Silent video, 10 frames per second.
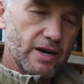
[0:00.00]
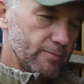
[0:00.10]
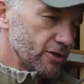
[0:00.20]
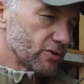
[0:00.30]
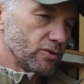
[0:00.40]

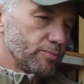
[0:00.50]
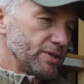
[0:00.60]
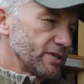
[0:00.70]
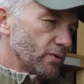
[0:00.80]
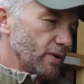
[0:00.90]
grabbed this old
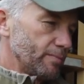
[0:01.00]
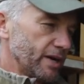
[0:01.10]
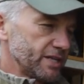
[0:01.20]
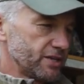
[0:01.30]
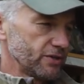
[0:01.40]
piece of one
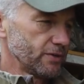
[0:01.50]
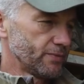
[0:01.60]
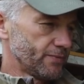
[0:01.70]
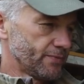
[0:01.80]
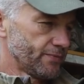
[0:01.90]
by two.
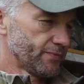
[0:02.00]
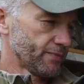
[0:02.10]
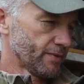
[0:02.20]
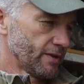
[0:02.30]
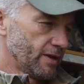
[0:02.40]

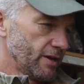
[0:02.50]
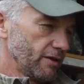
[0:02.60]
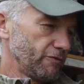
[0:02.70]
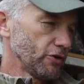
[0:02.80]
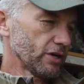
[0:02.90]

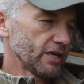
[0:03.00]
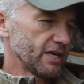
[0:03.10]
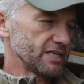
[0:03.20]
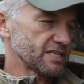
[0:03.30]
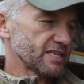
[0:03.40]
If you can
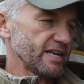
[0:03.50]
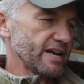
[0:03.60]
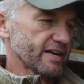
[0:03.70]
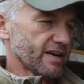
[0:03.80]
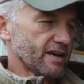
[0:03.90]
get a
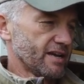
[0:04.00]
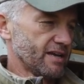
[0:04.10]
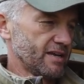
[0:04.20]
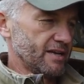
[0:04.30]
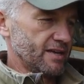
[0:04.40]
stick
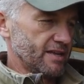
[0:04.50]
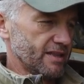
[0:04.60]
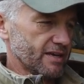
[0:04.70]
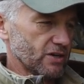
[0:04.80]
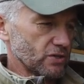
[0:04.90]

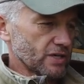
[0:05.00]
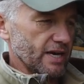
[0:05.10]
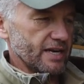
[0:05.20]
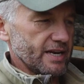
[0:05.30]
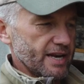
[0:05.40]
that goes kind of